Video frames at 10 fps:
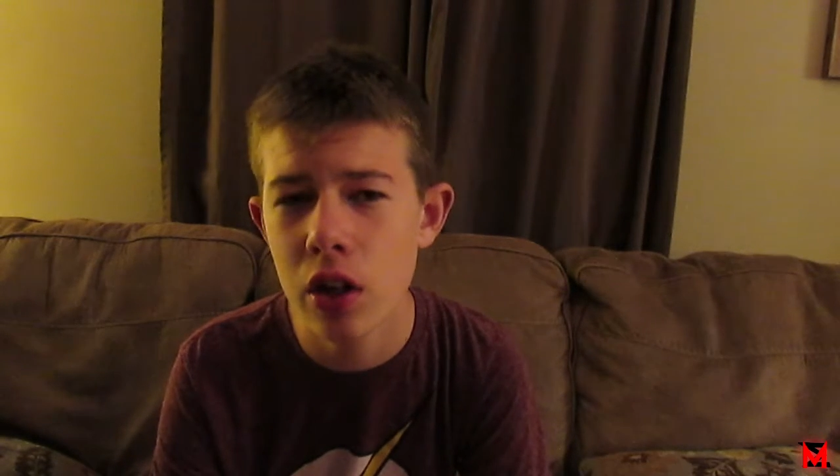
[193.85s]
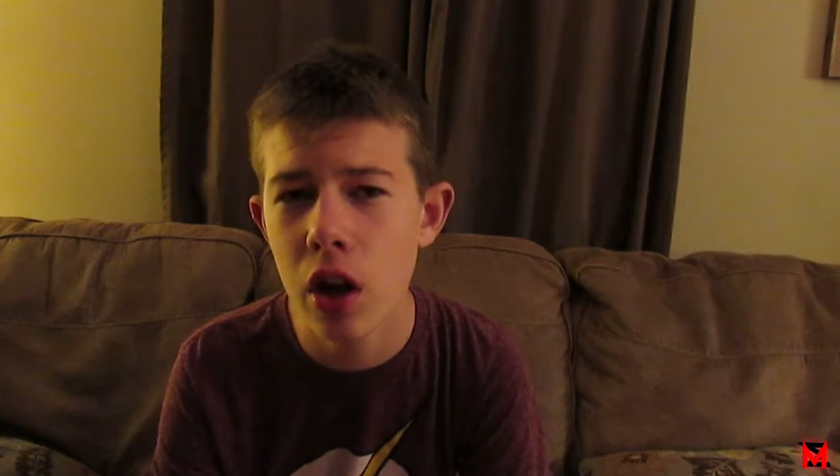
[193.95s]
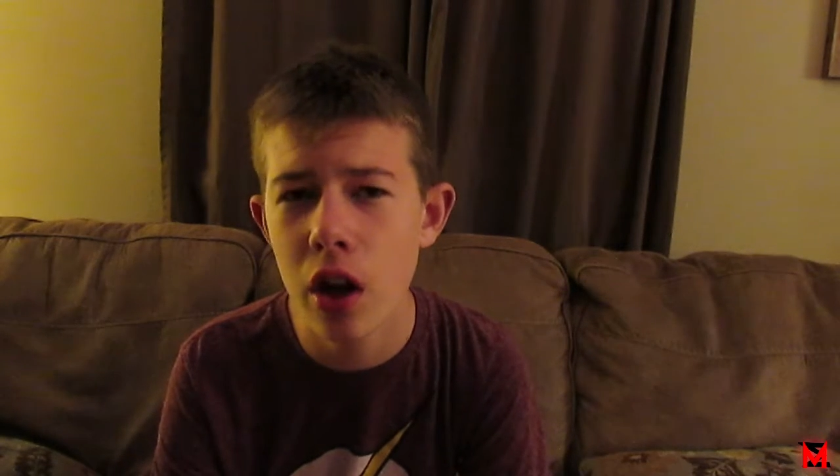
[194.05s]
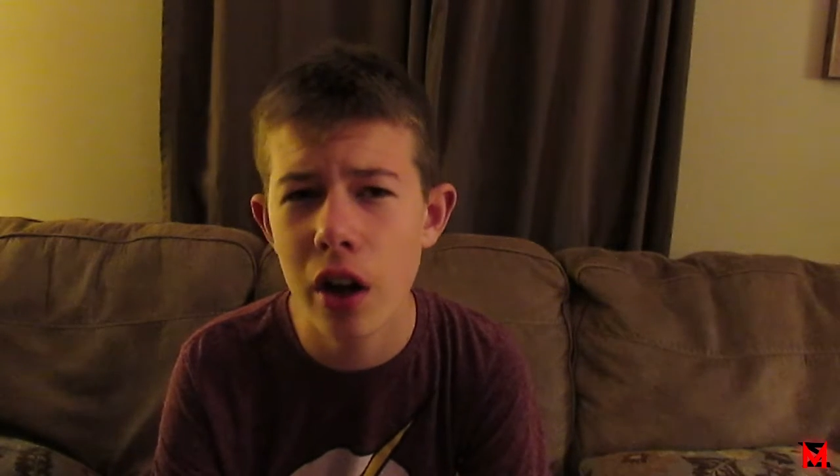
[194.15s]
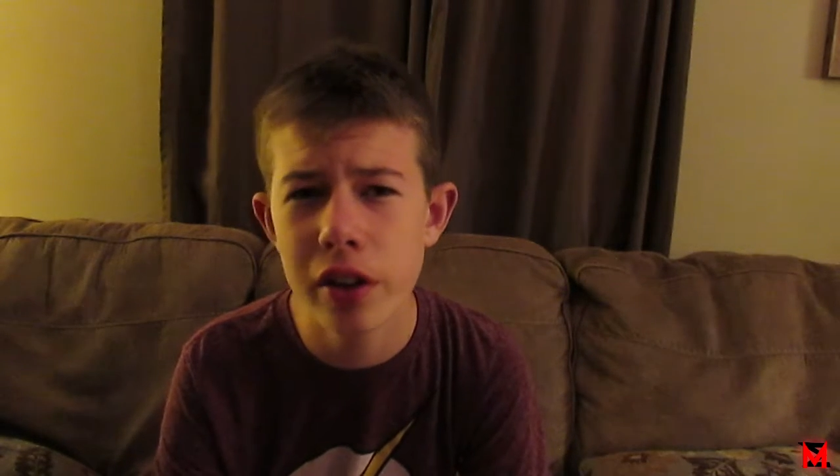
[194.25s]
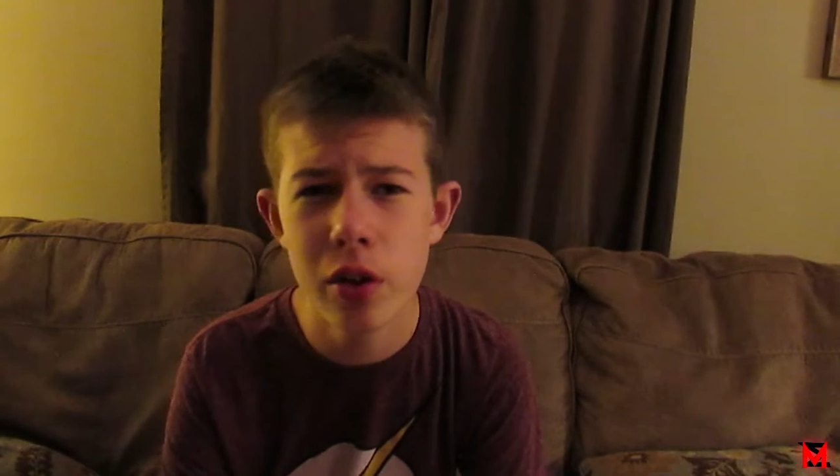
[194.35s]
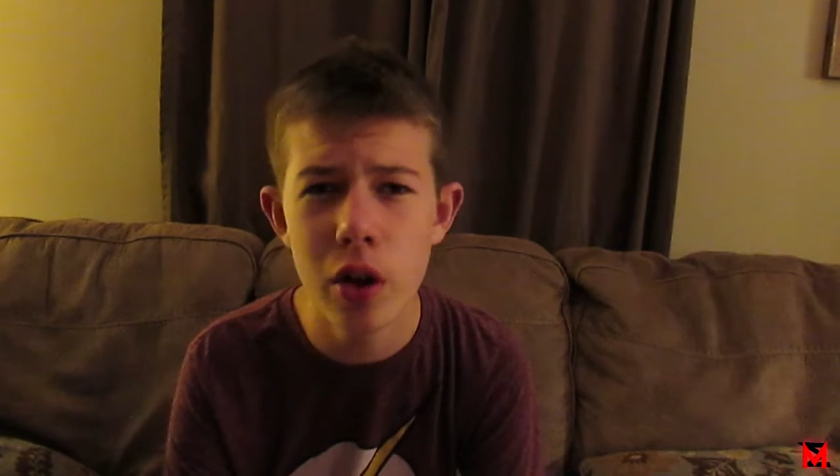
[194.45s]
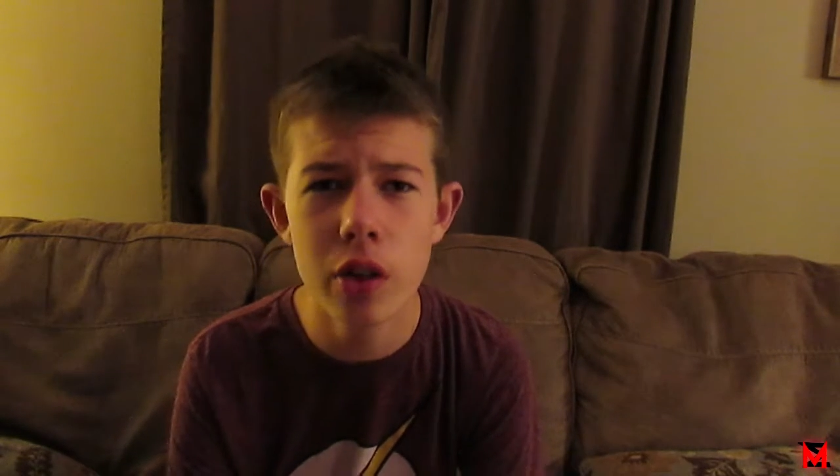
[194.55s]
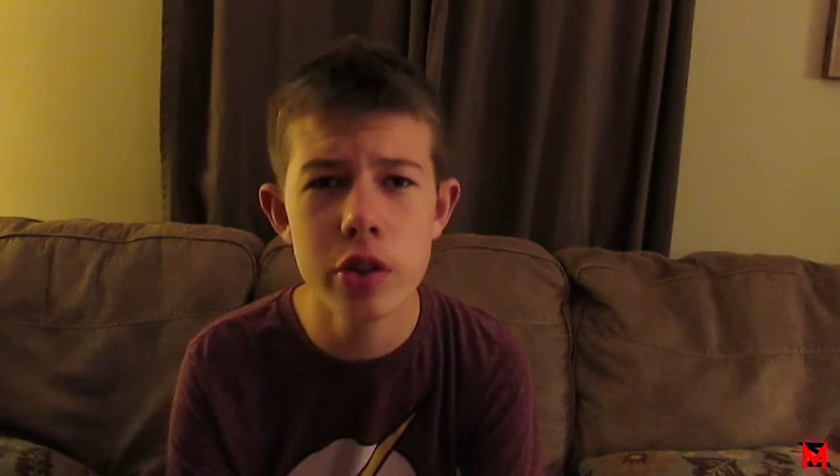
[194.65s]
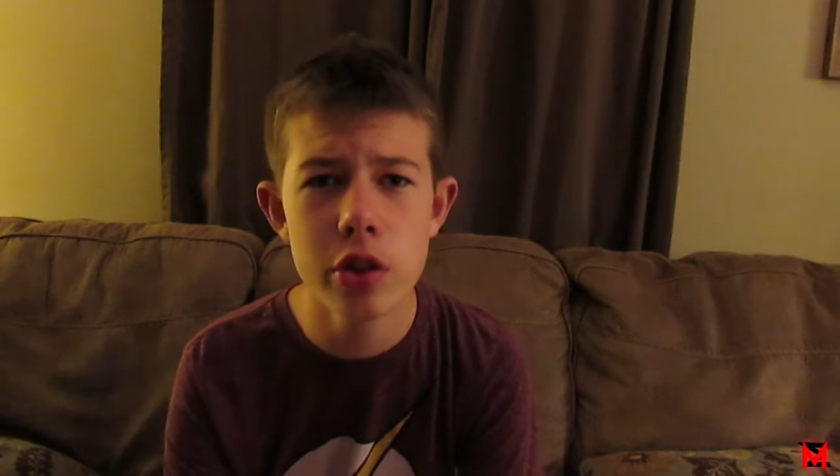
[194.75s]

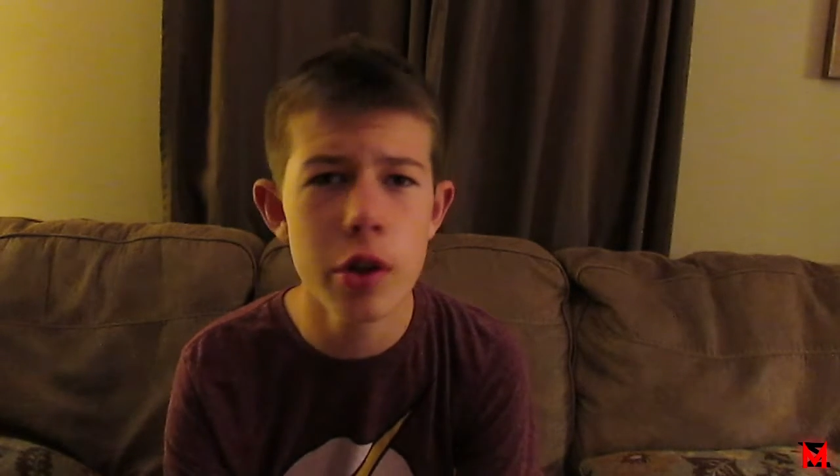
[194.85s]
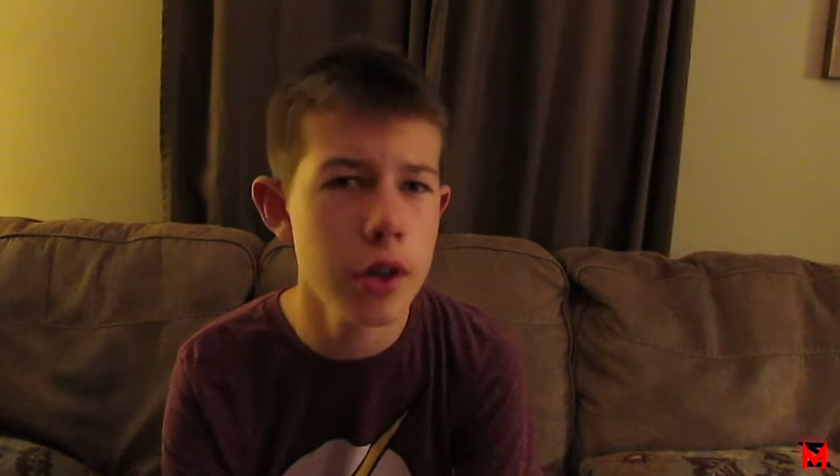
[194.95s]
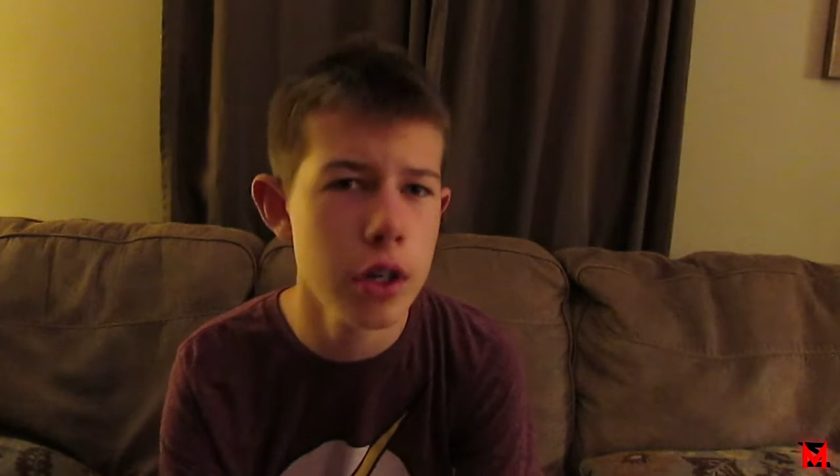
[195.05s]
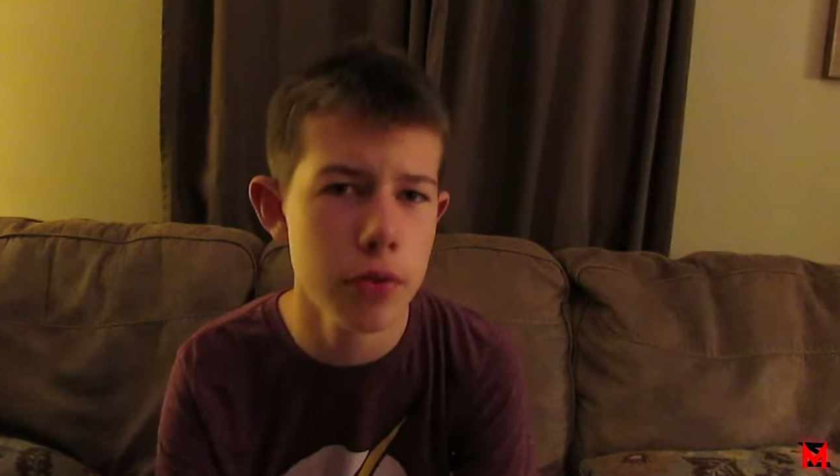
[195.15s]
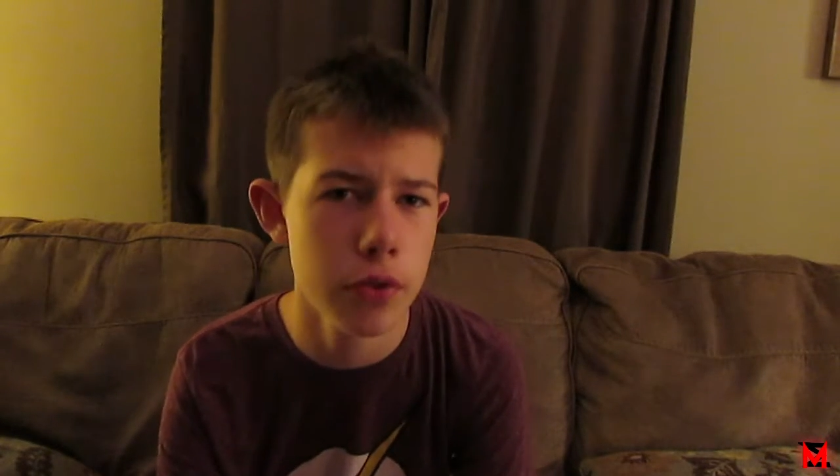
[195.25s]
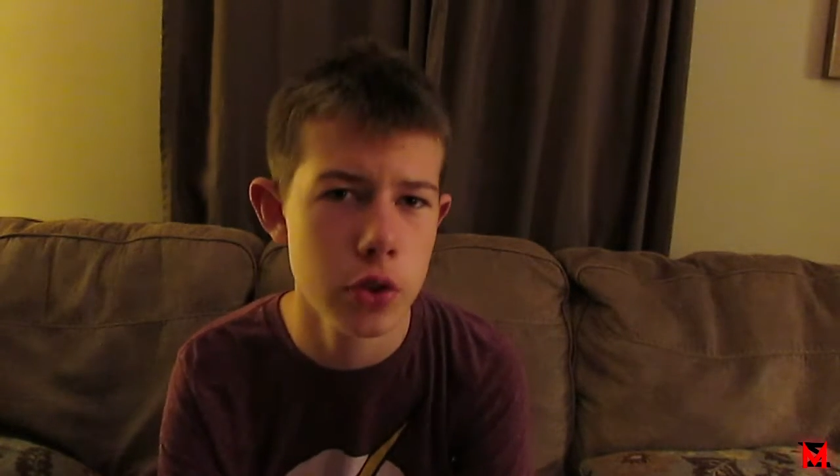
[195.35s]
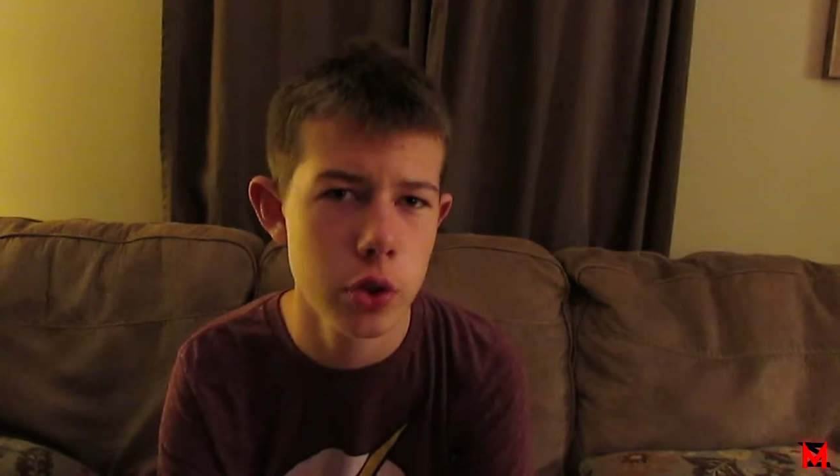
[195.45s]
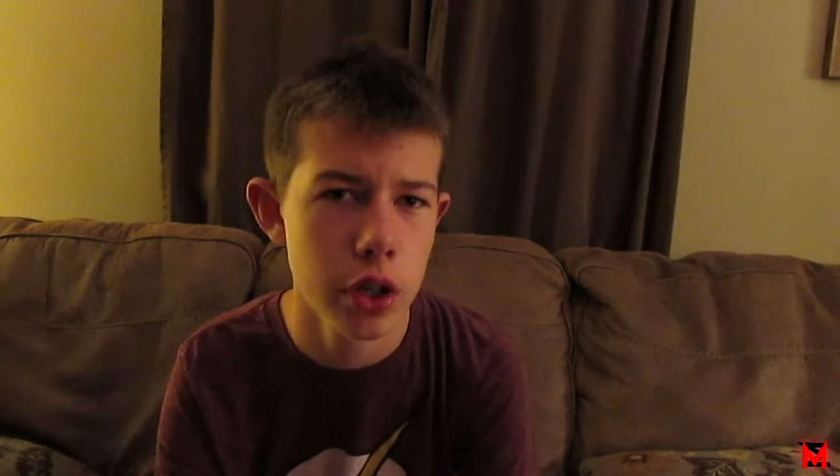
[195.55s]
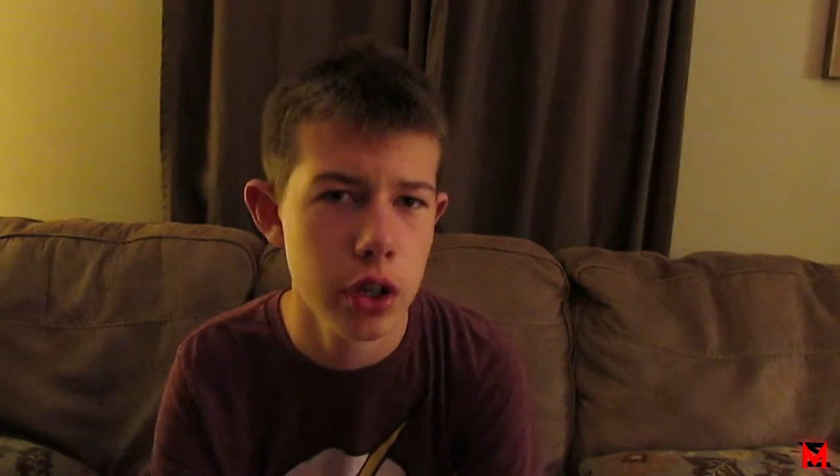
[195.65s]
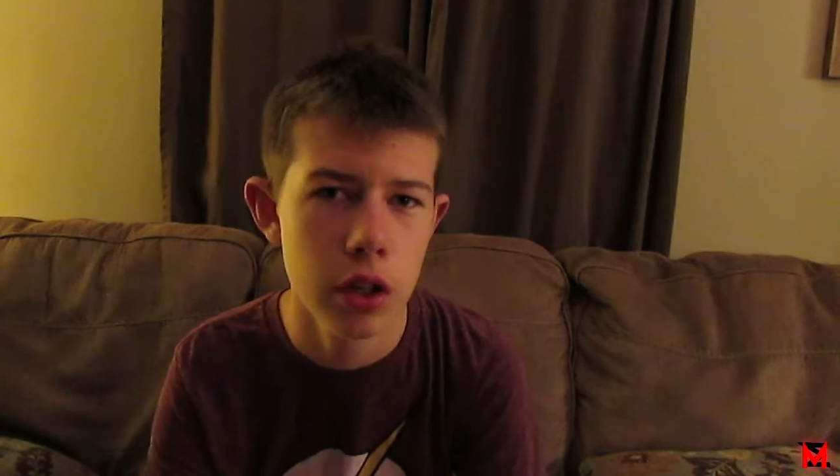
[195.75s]
I'll just show you a different trick.